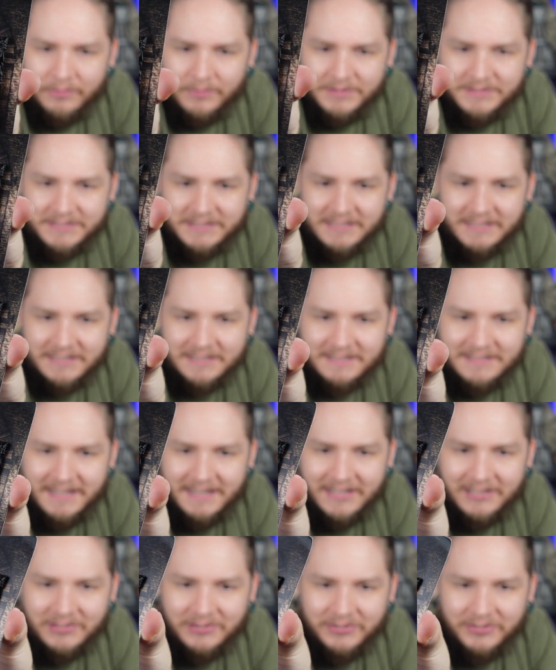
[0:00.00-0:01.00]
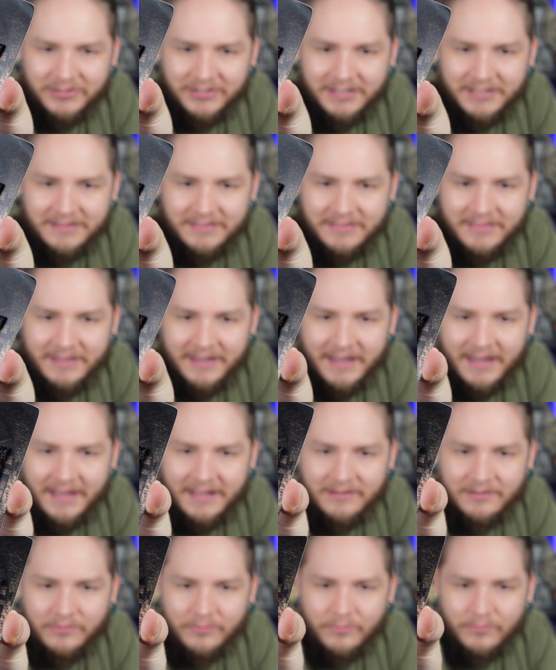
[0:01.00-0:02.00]
Once again, take a look at
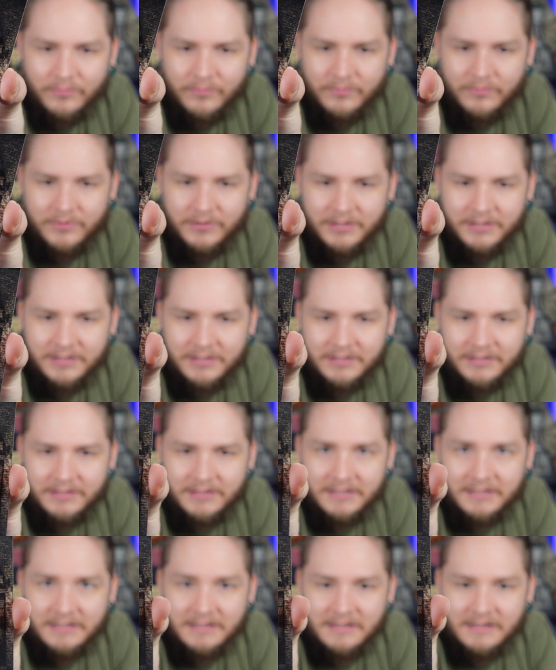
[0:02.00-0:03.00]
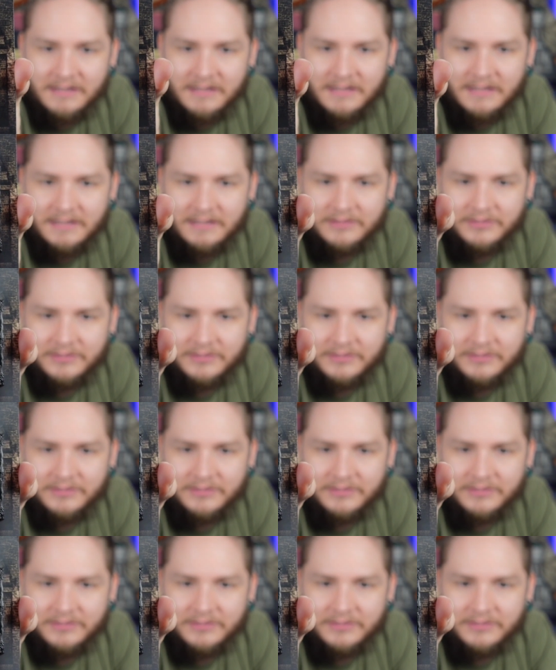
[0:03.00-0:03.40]
that really neat